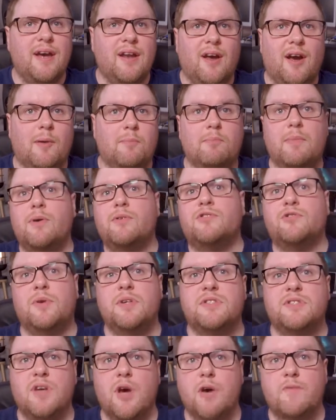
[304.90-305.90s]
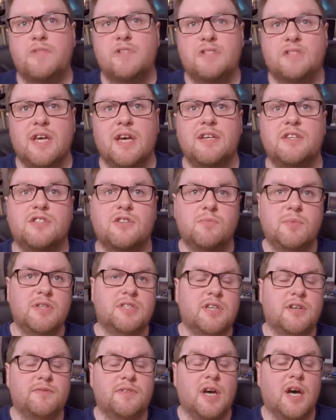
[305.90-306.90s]
at like a motorway service station,
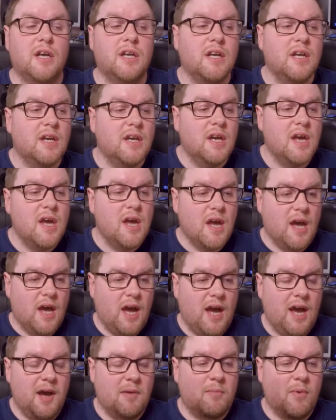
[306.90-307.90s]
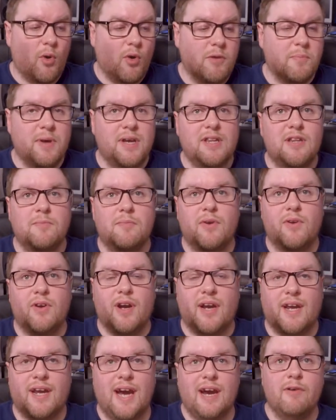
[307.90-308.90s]
which I've done, or you're meeting them on a
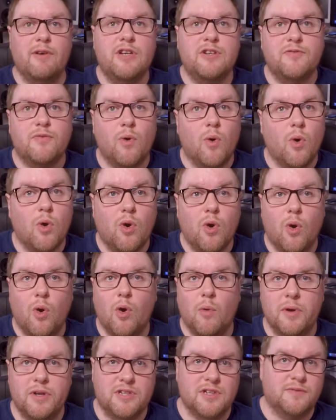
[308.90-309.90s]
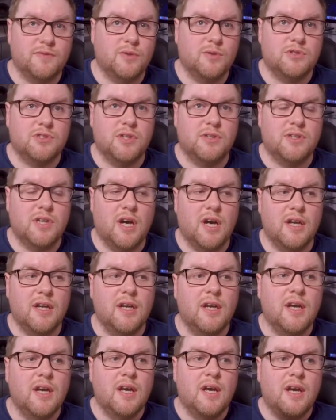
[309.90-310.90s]
garage forecourt, which I've also done.
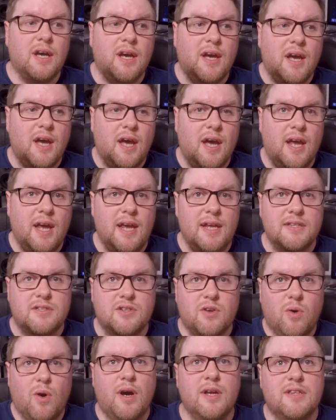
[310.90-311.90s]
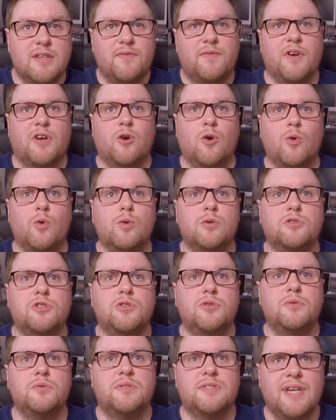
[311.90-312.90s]
It's quite difficult
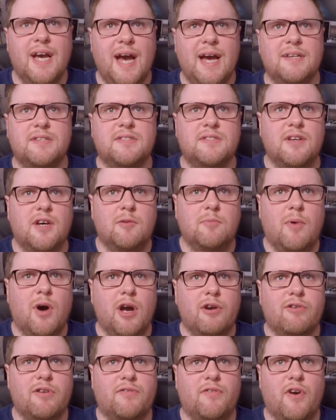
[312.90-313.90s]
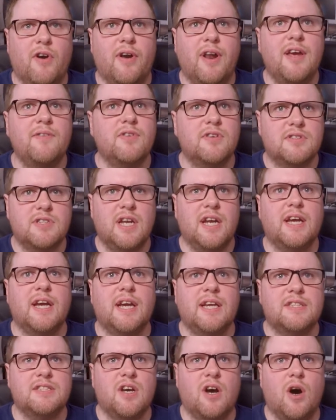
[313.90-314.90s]
to test a microphone. If you're selling a
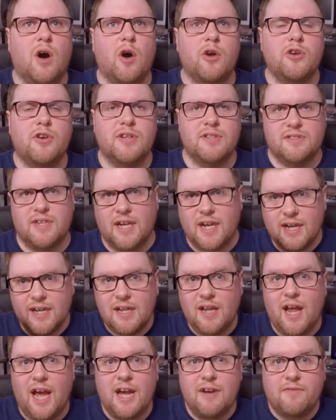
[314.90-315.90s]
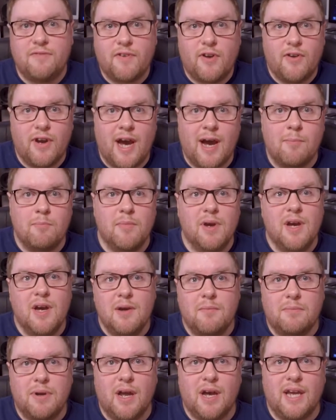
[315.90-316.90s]
guitar, you can take a little headphone amp,
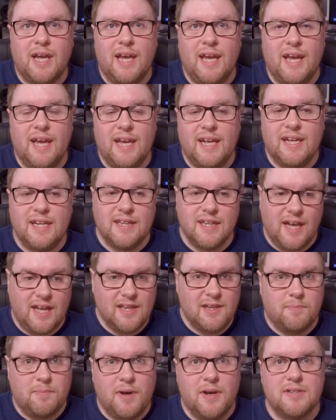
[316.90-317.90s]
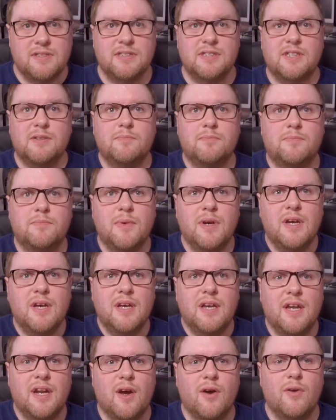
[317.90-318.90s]
plug it in, and the person can,
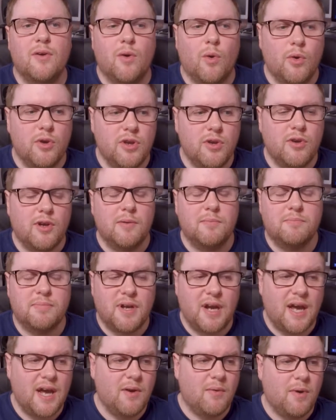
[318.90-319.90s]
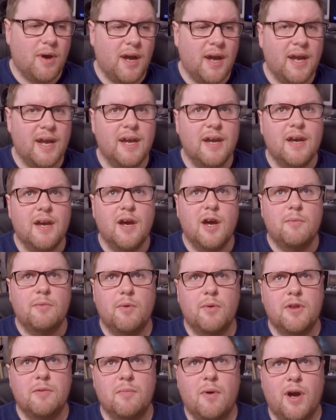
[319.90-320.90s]
you know, or you can play away. But
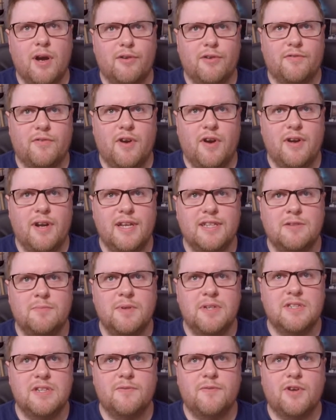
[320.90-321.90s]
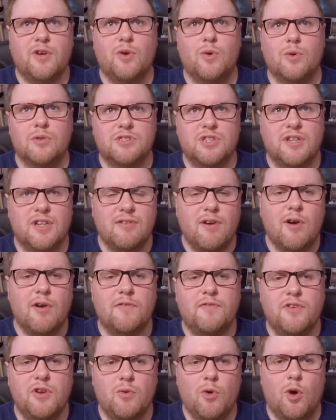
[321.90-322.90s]
with a microphone, it's a bit difficult. So there are a
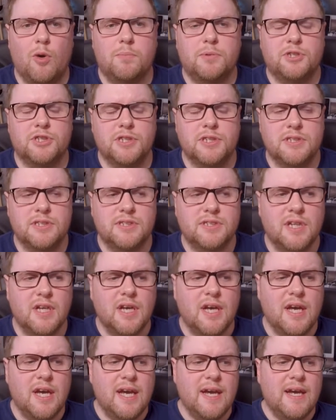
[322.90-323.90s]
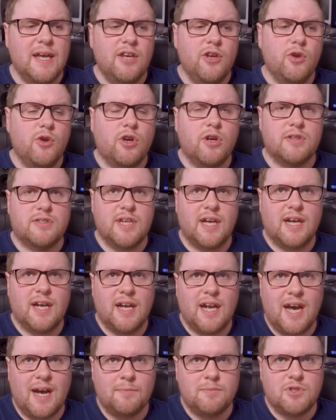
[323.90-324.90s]
few options. You could take a
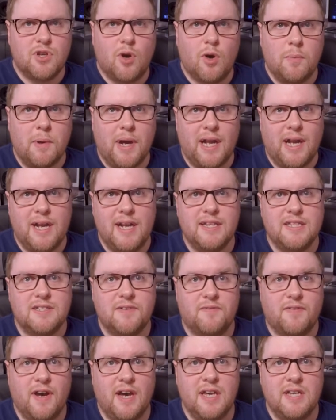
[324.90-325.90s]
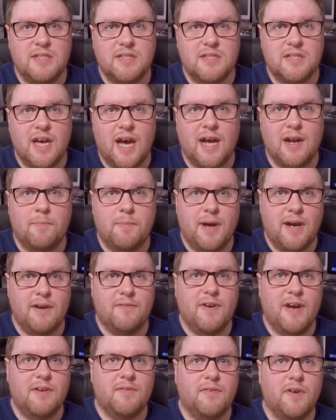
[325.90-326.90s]
laptop and an interface and a pair of
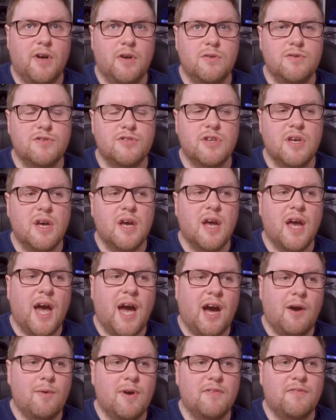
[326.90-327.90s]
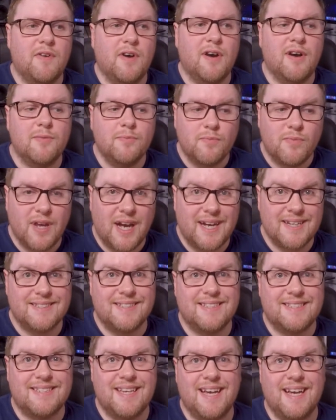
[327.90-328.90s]
headphones. However, as I
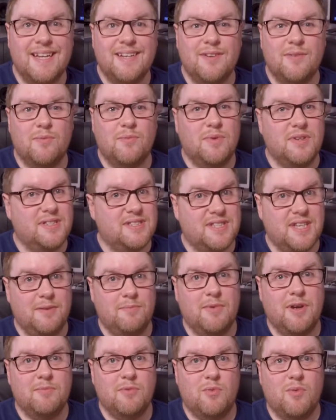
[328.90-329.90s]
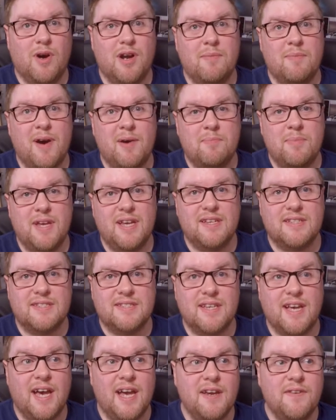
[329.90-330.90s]
said, with tip number one about being
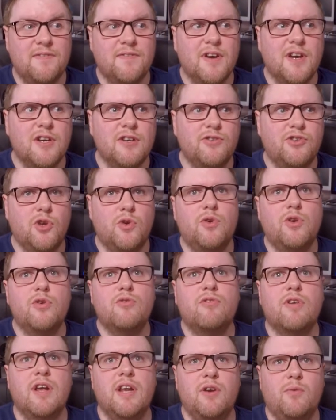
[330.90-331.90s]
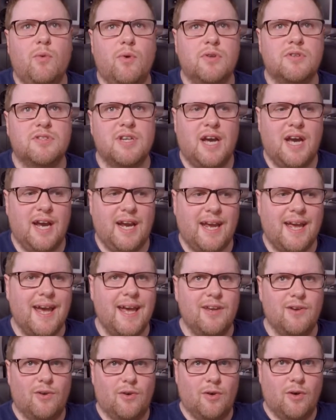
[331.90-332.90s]
safe, do you really want to get
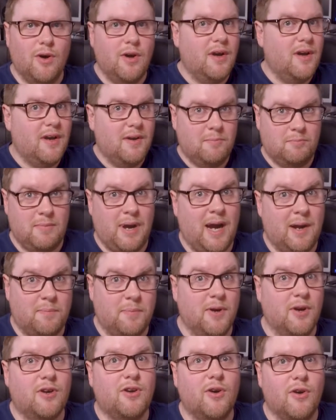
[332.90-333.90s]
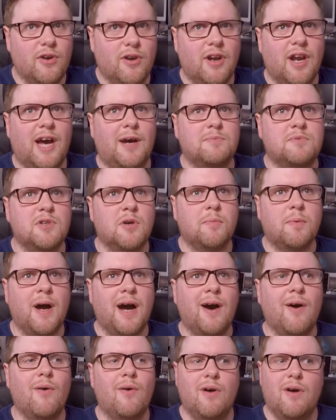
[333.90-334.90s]
your MacBook or your laptop
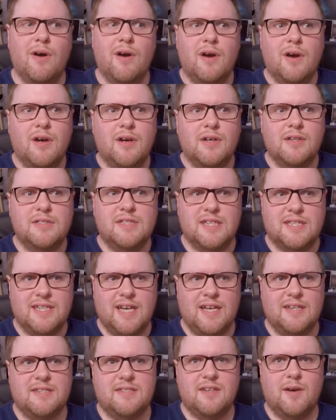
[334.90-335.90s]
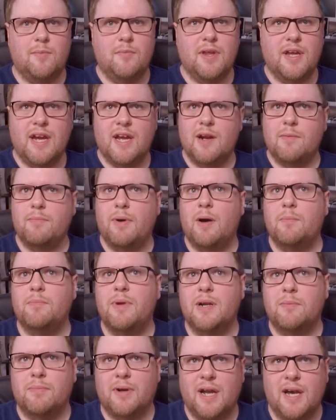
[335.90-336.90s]
out to test something in a
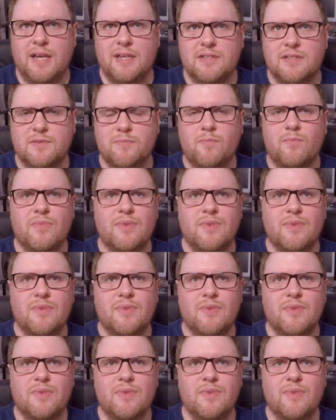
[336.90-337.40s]
public place?